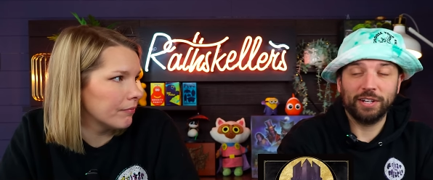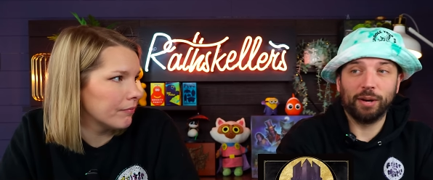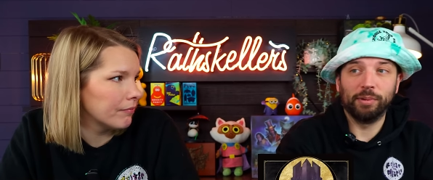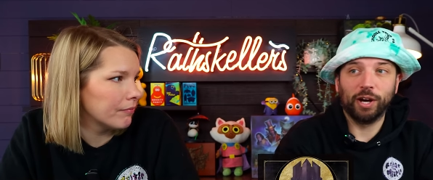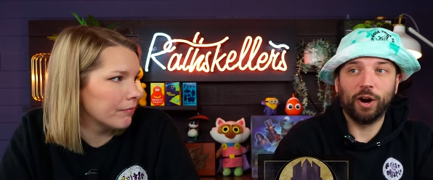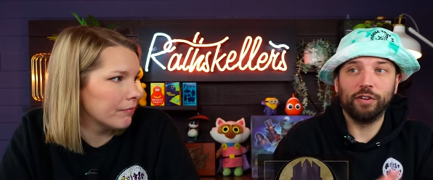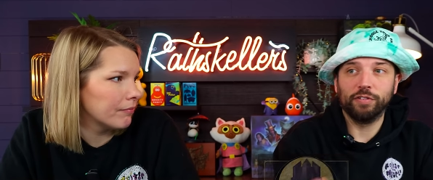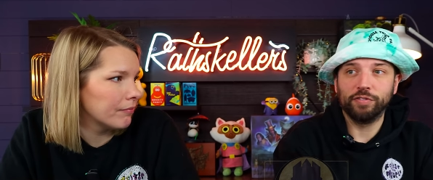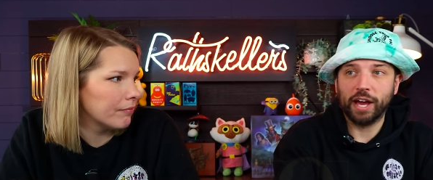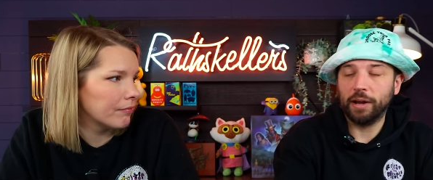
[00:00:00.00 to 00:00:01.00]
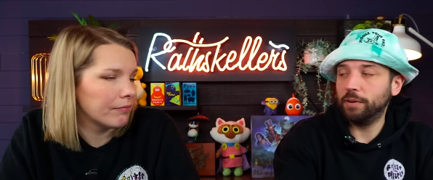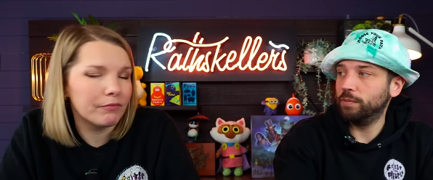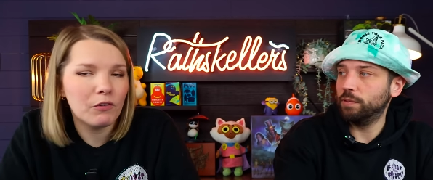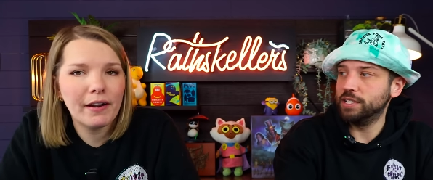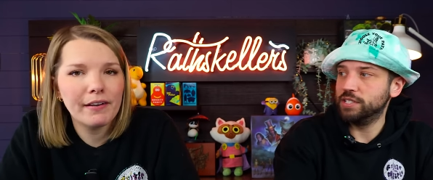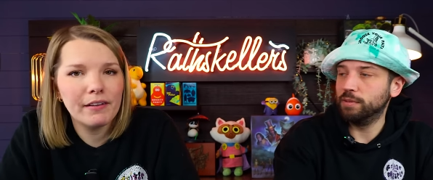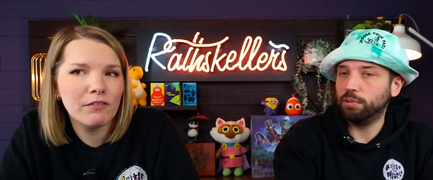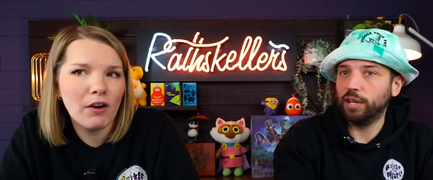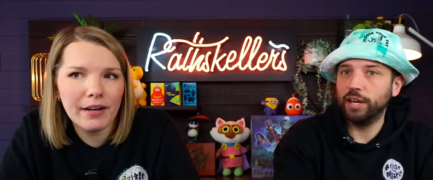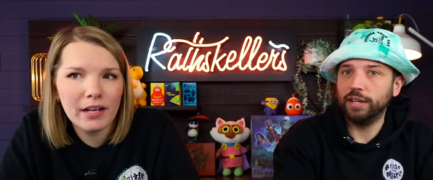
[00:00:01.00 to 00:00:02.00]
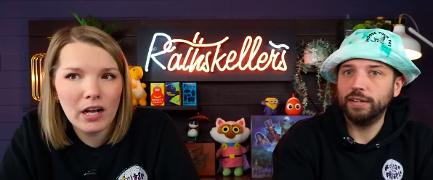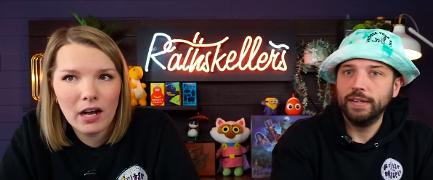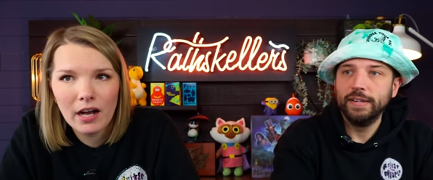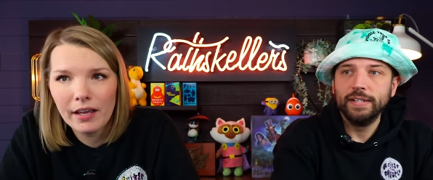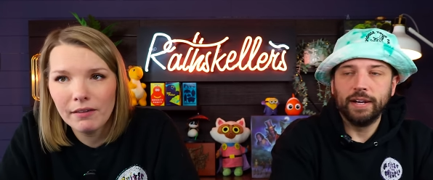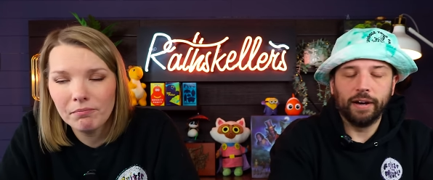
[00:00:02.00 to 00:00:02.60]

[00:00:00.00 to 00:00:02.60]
Speaker 1: coming off of that
Speaker 2: riding, recent play. Riding a high.